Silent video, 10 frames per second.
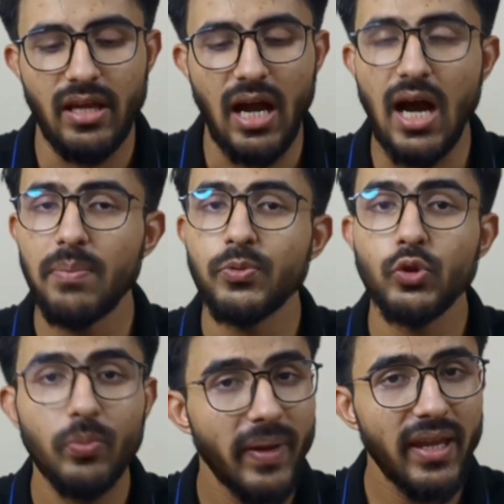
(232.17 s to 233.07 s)
Aap
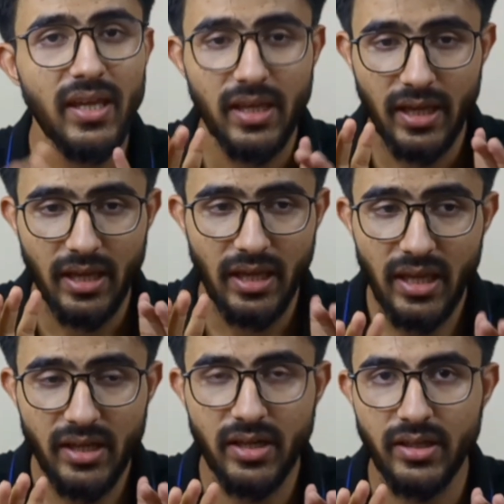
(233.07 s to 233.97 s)
subah
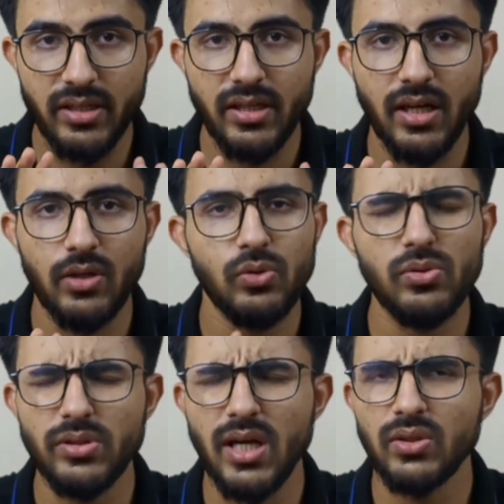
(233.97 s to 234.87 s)
1 ghanta
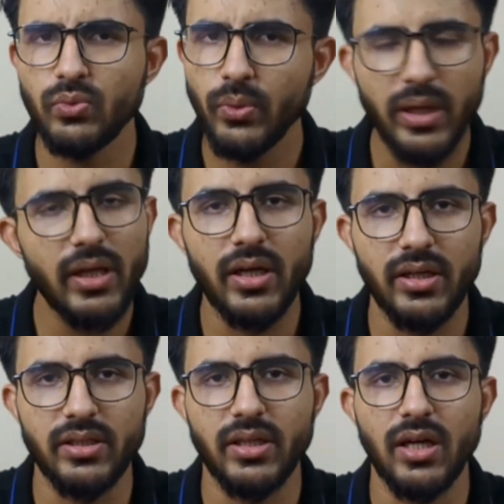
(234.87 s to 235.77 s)
nikalo, raat ko 1
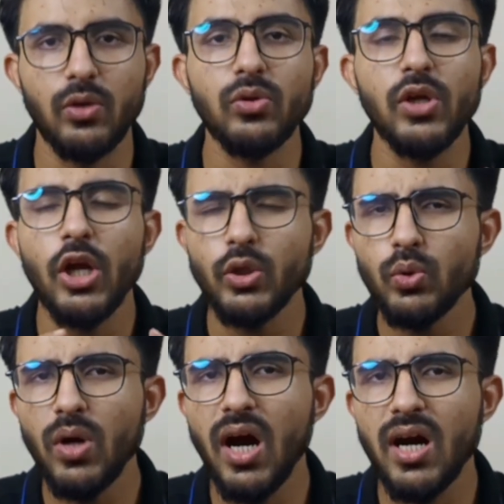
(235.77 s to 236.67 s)
ghanta nikalo,
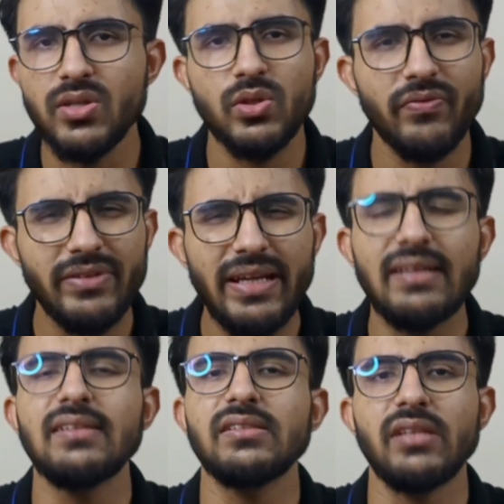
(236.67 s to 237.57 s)
2 hours of
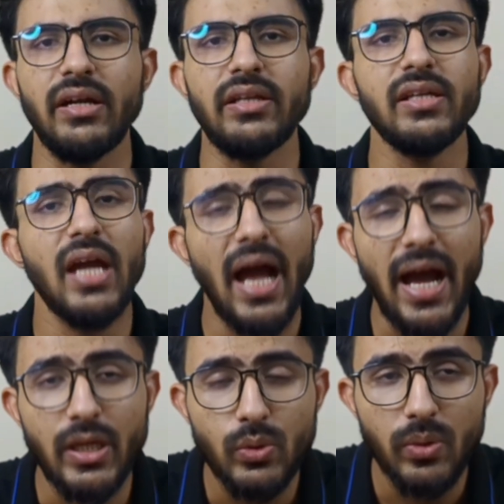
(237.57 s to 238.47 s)
daily study
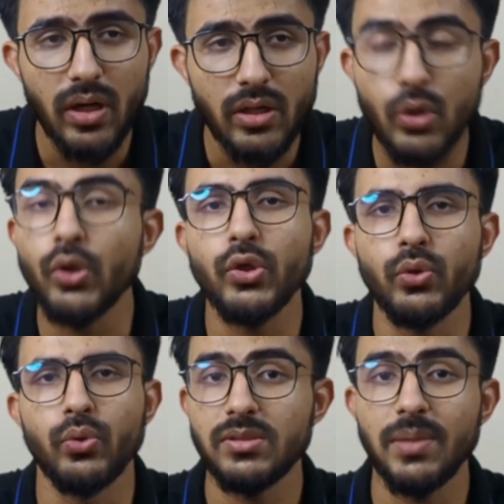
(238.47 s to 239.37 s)
and you are good to
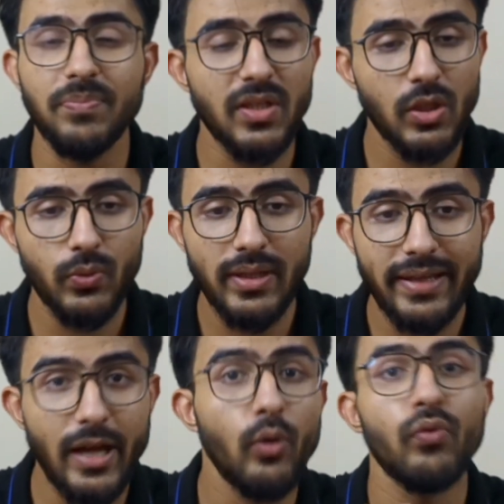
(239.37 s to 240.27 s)
go. Jab tak you will
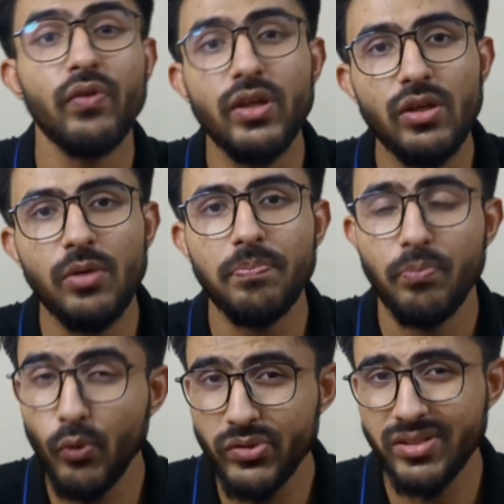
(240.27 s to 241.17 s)
get over your
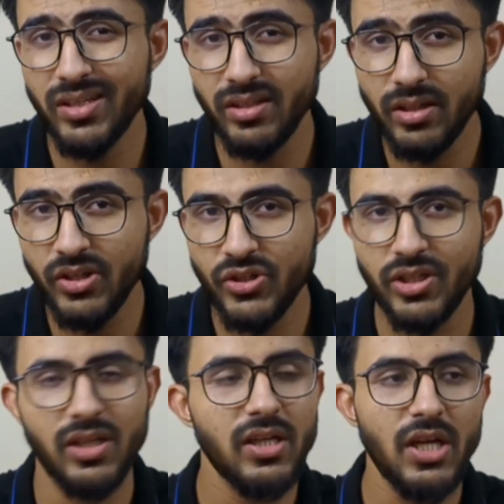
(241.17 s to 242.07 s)
post-NEET
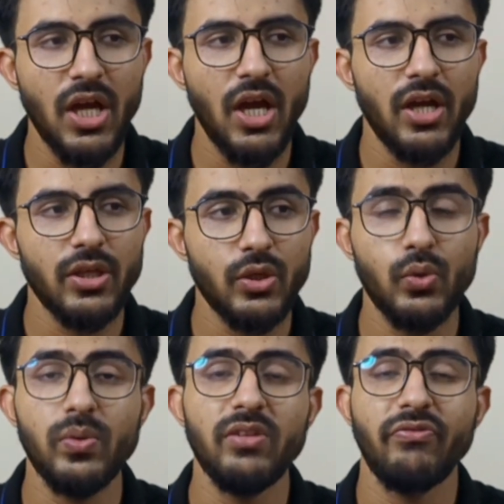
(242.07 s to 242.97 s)
inertia, you will